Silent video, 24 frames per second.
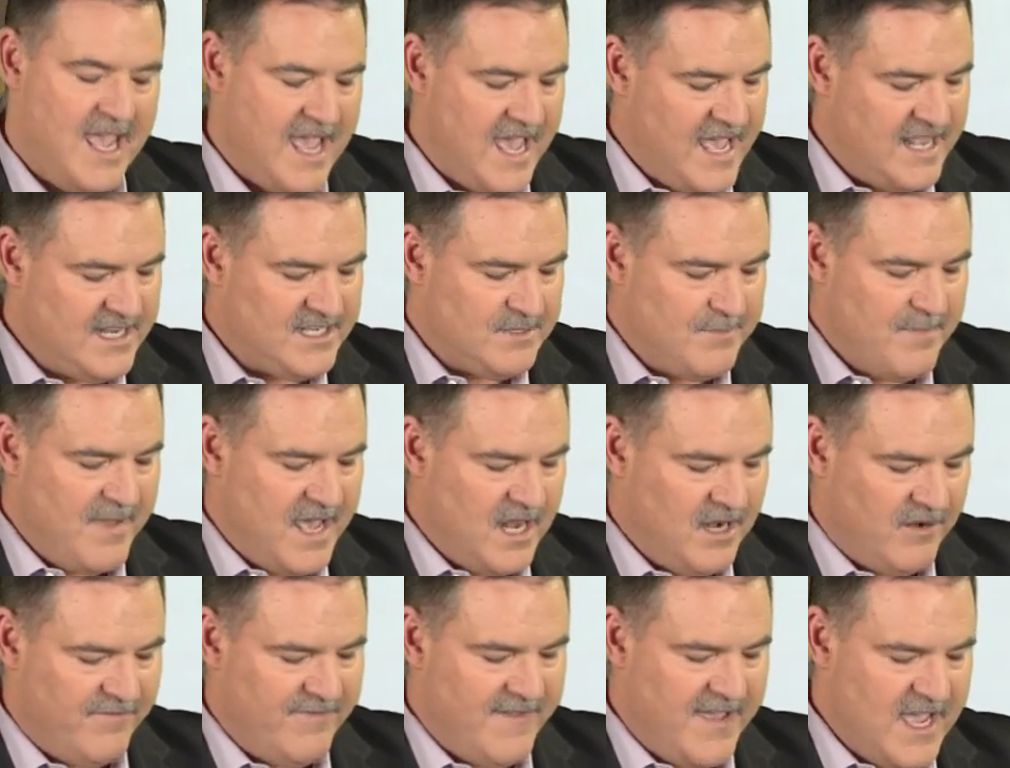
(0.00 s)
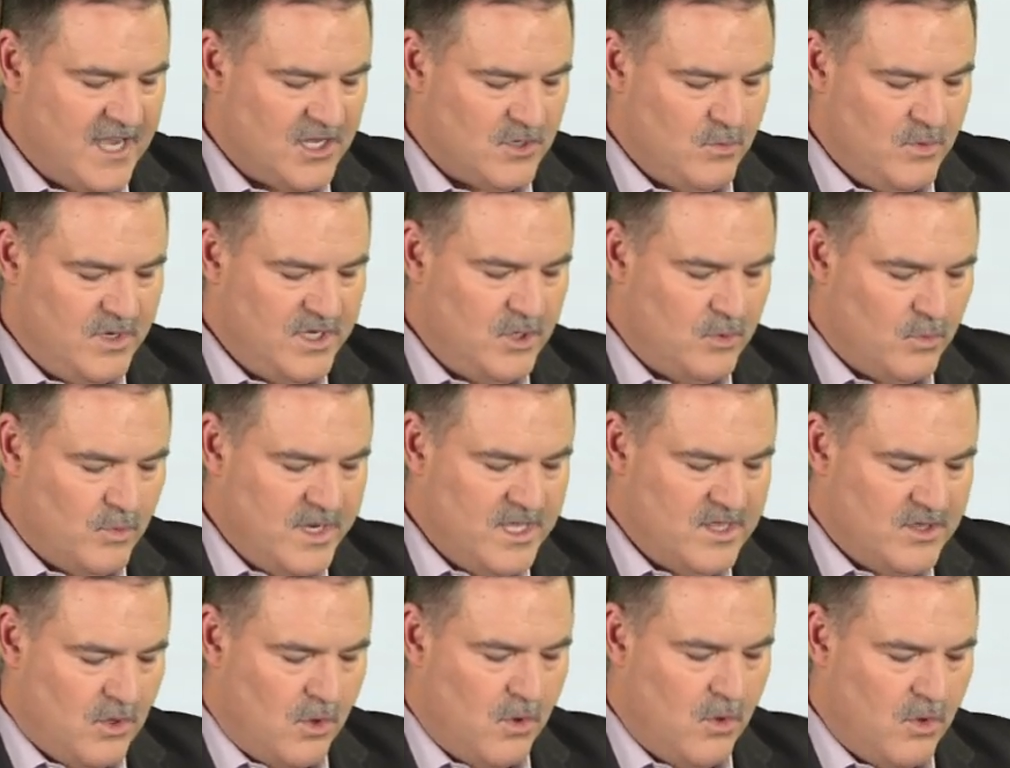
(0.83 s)
And as a matter of fact, when you
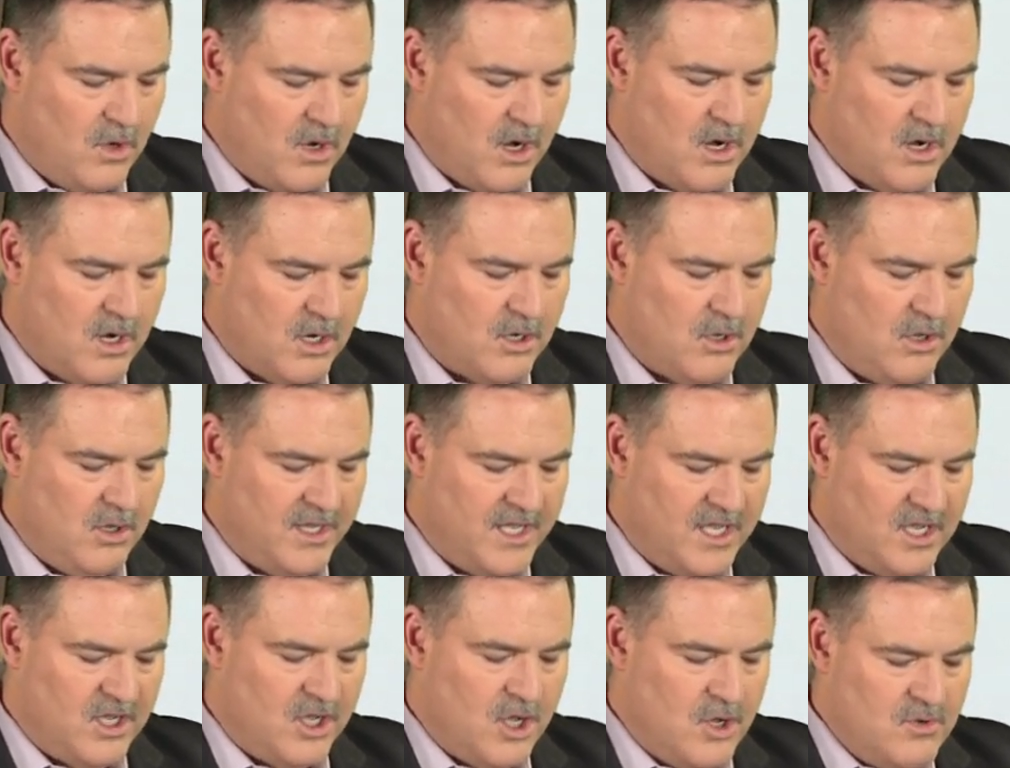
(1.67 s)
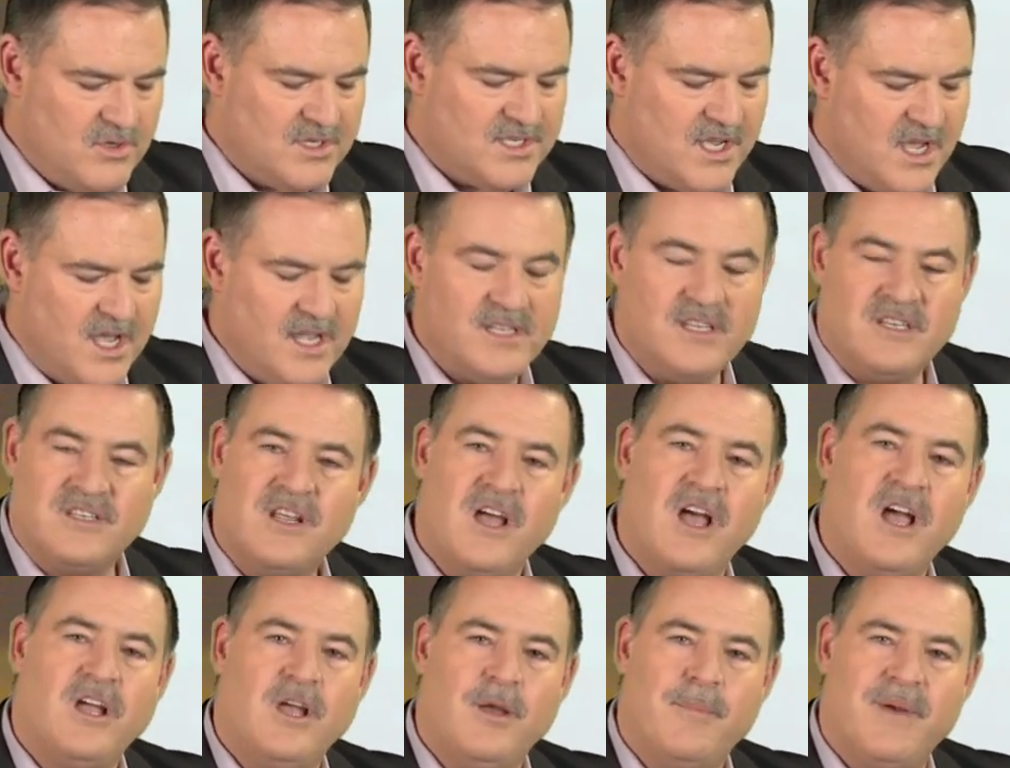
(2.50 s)
read the whole article, it goes on to
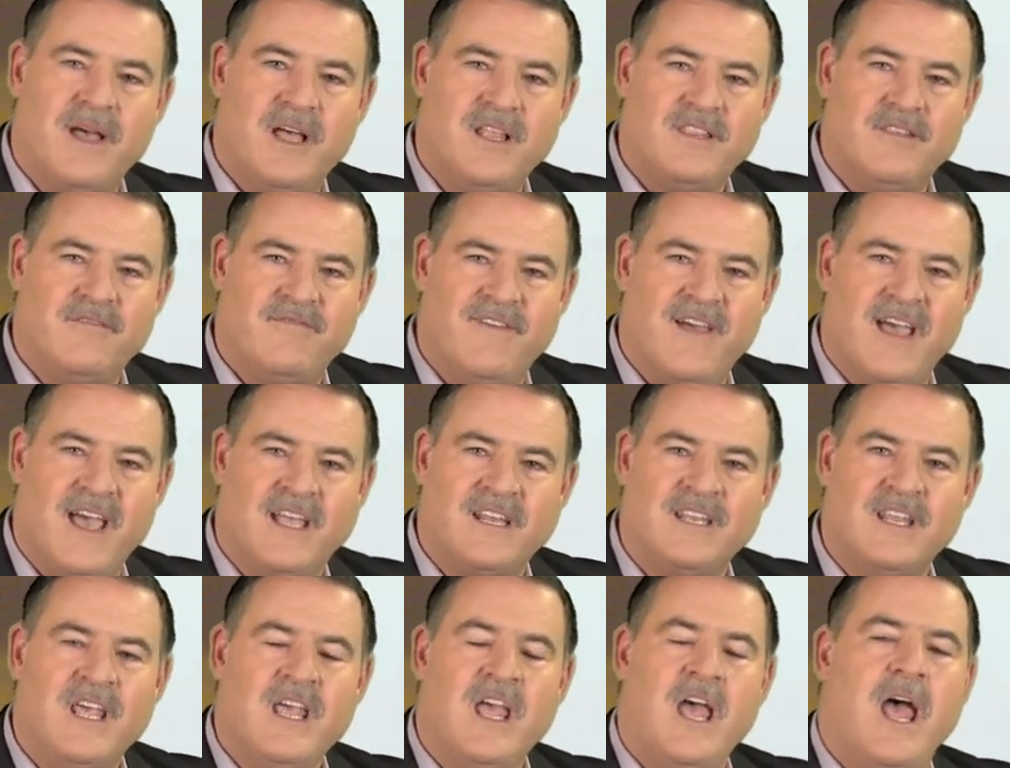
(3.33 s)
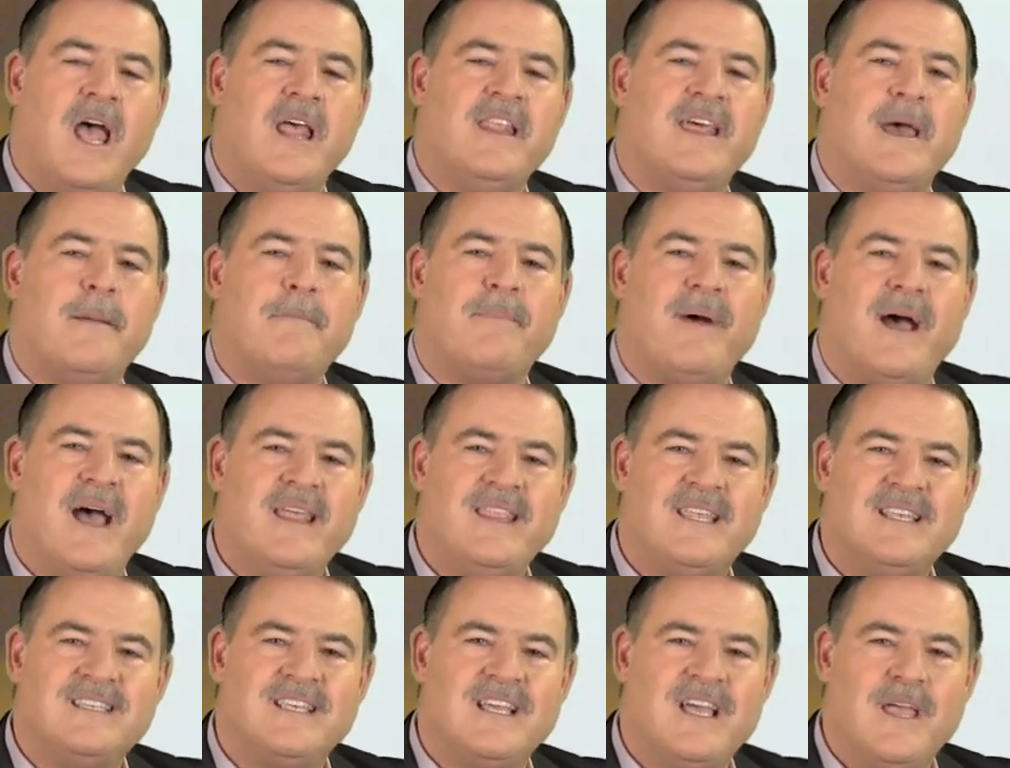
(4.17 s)
talk about the fact that by
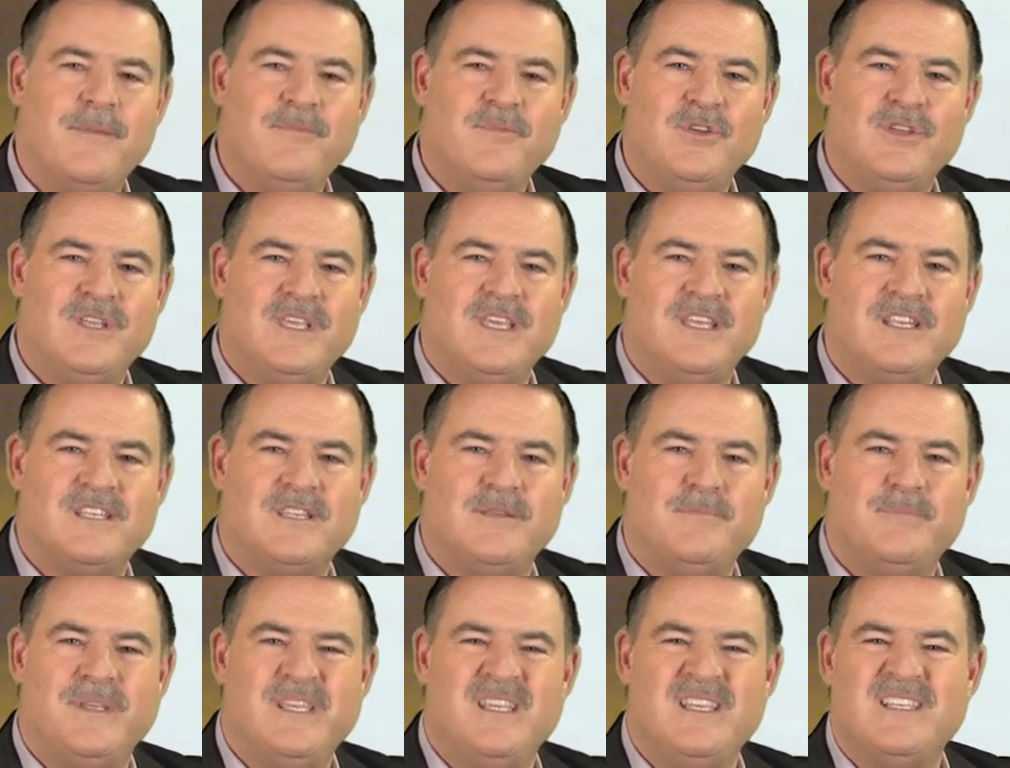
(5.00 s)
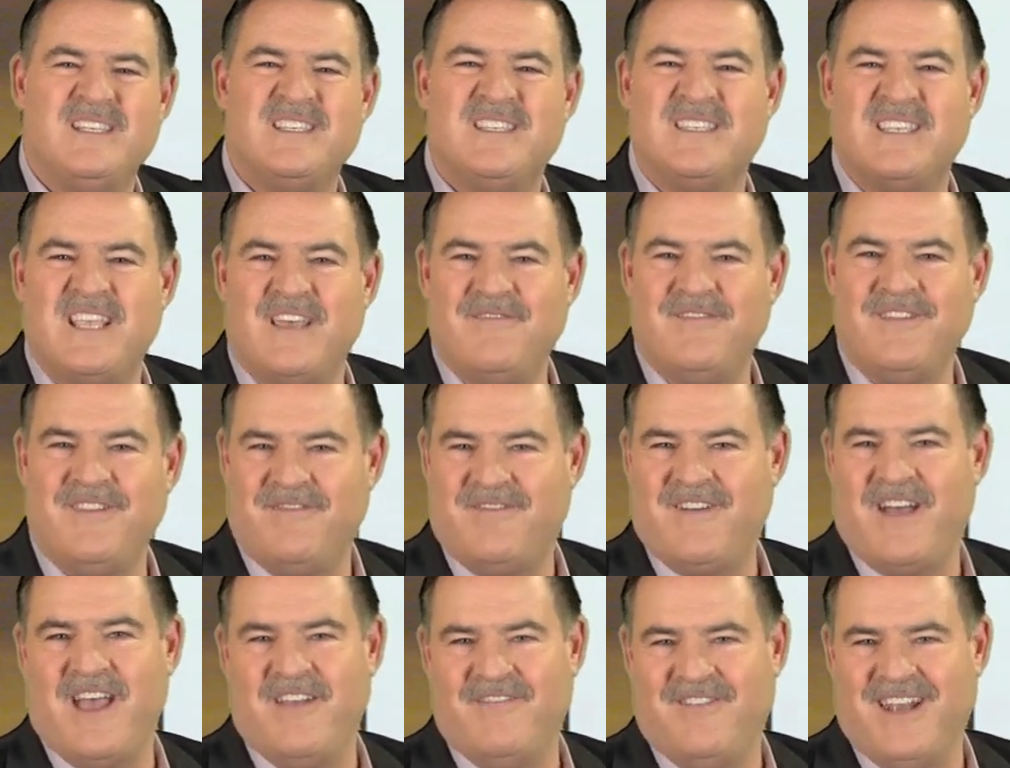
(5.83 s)
the time you get to be
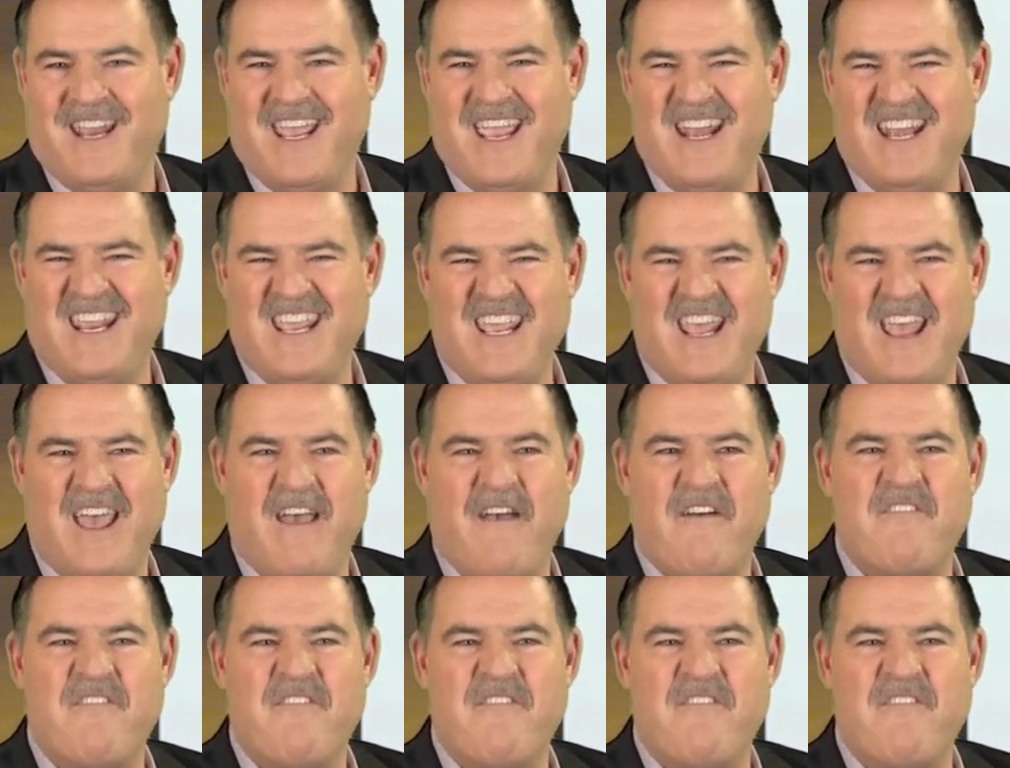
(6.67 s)
75 and 80,